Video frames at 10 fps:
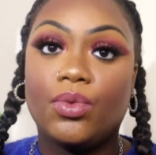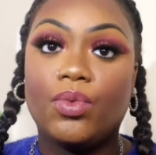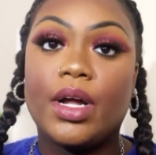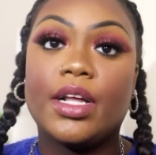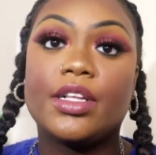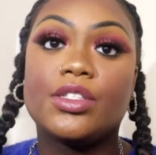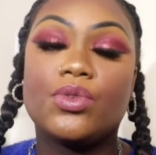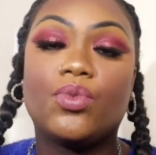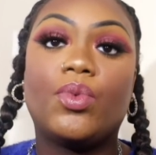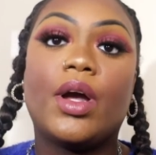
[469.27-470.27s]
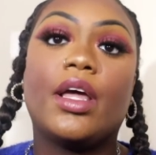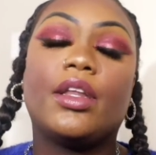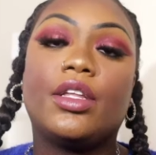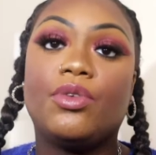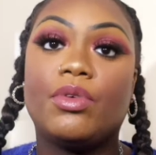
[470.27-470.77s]
was
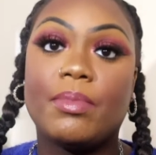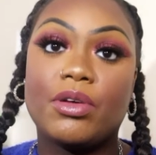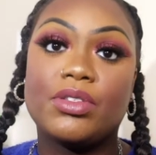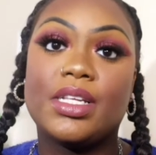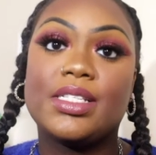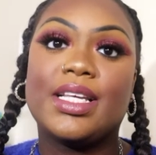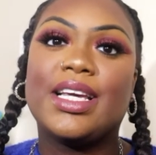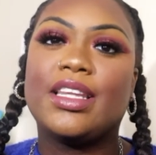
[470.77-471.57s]
what you would mostly see.